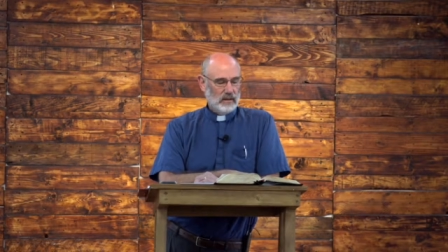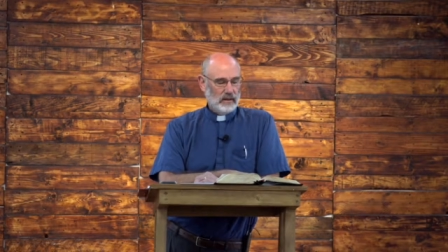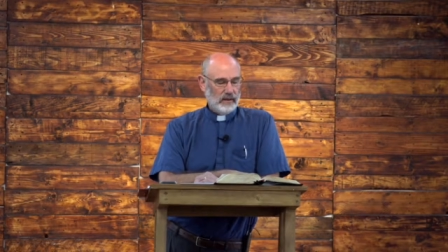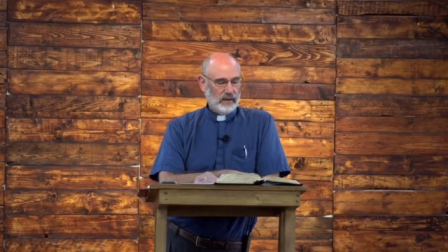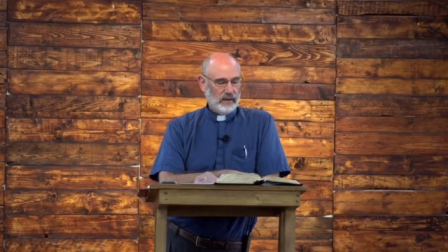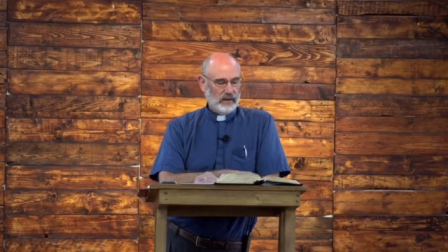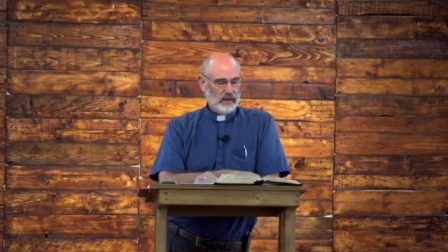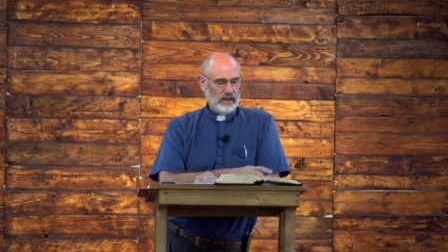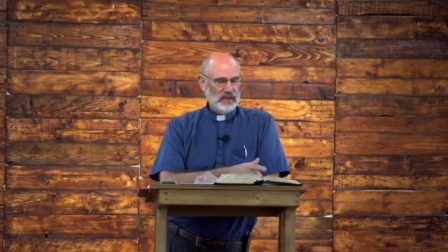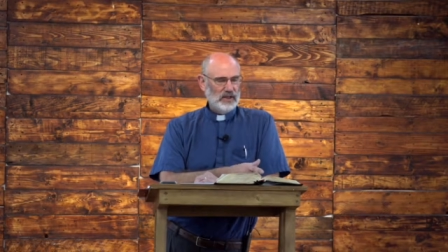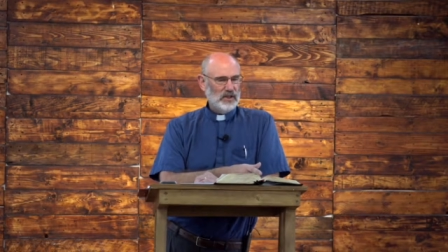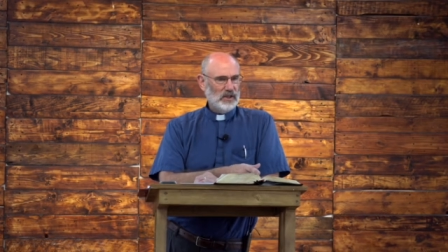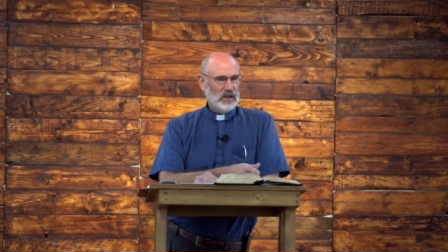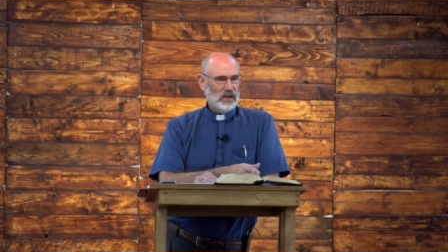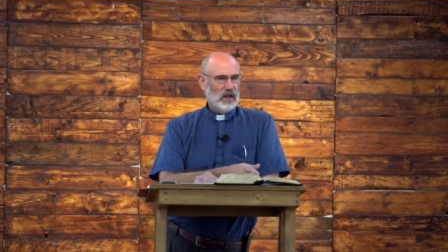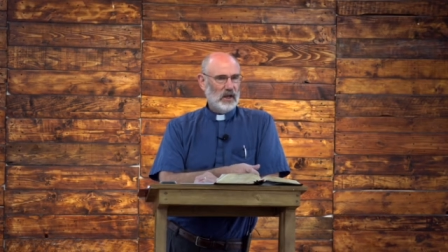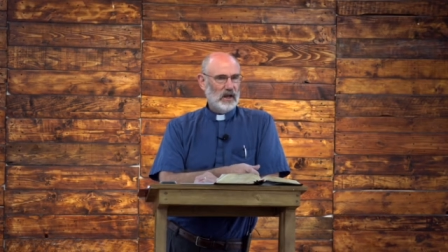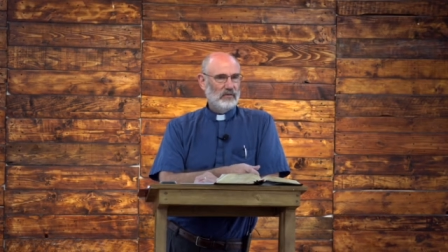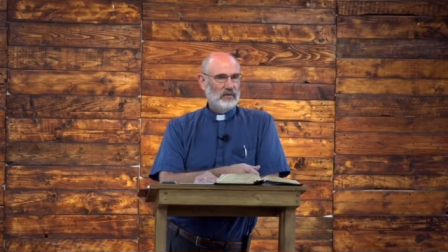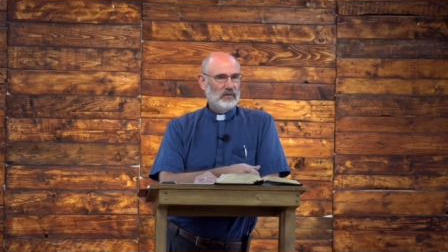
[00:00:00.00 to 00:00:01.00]
This is the
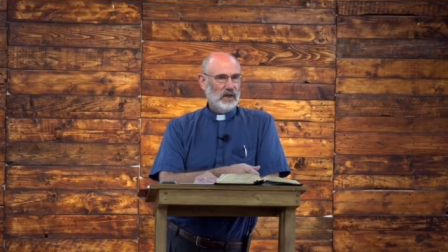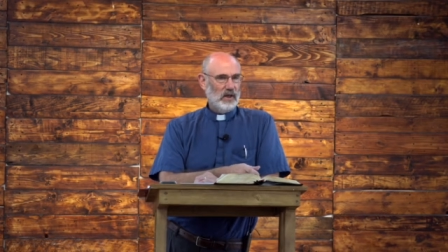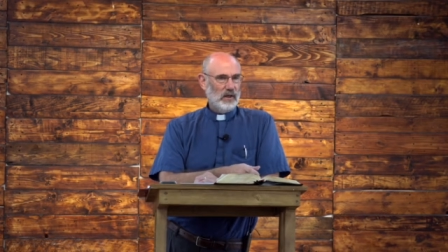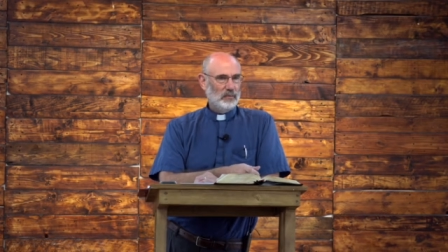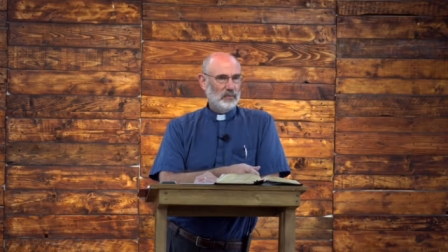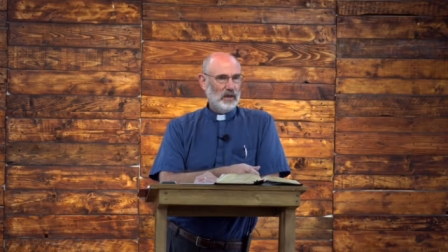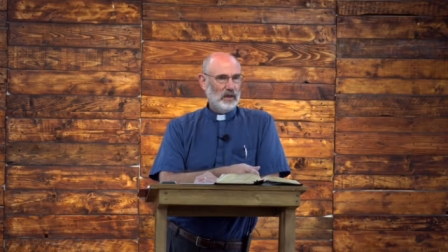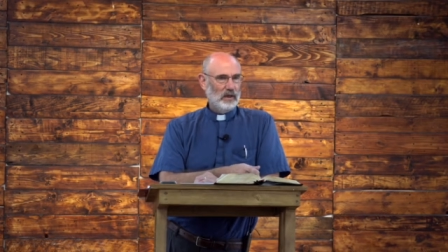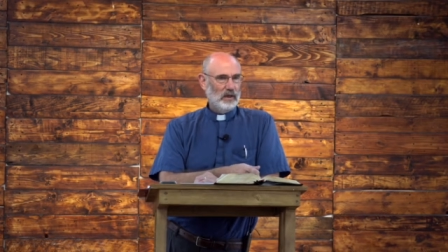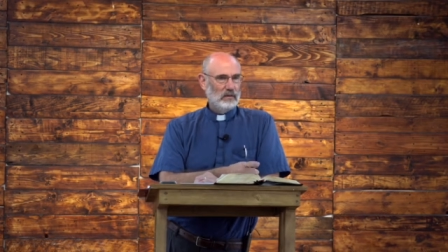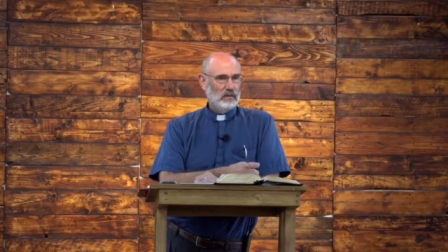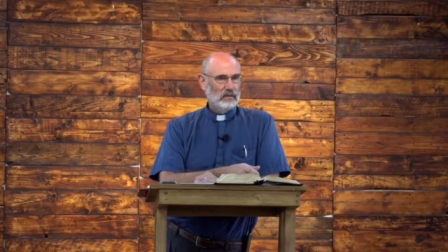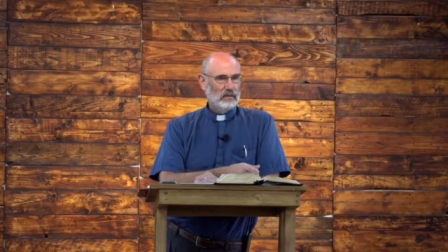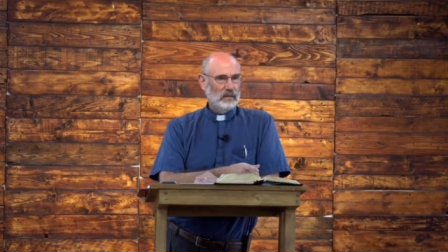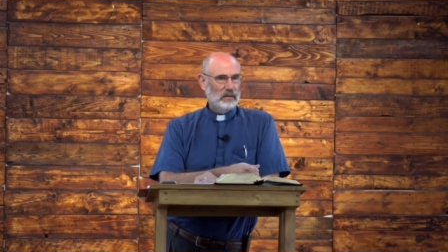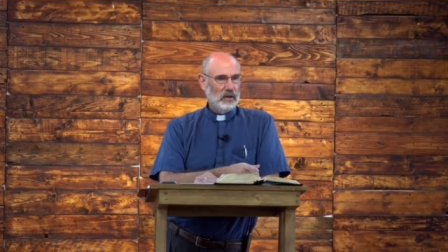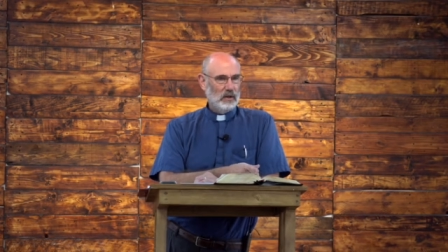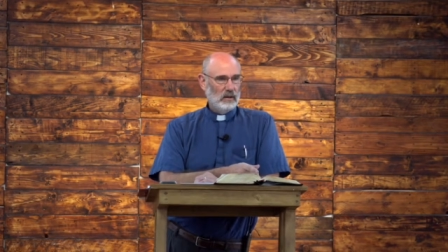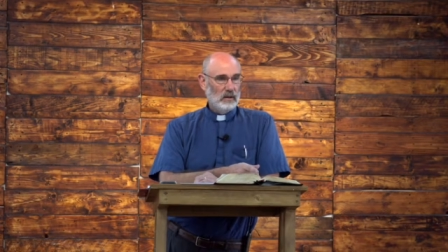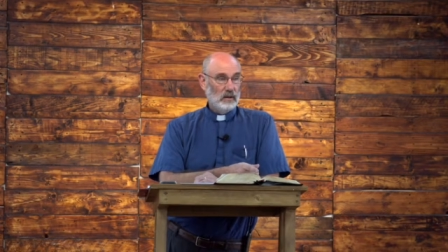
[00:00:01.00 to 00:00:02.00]
kind of king we
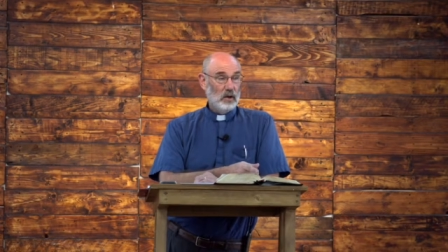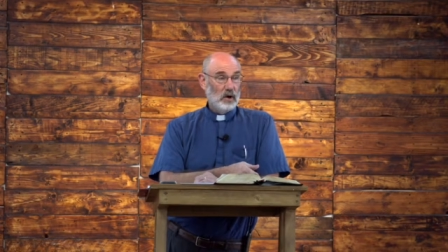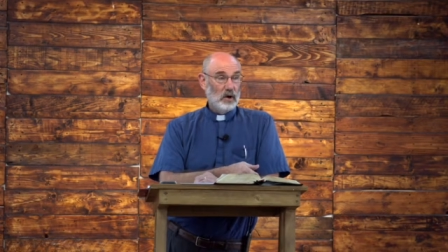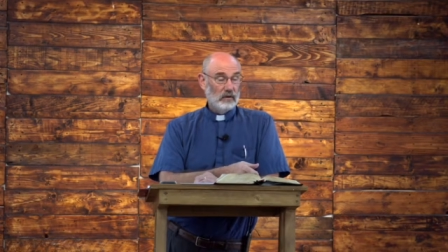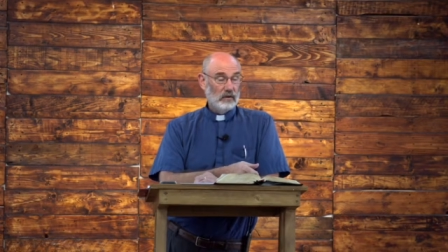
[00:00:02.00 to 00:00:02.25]
long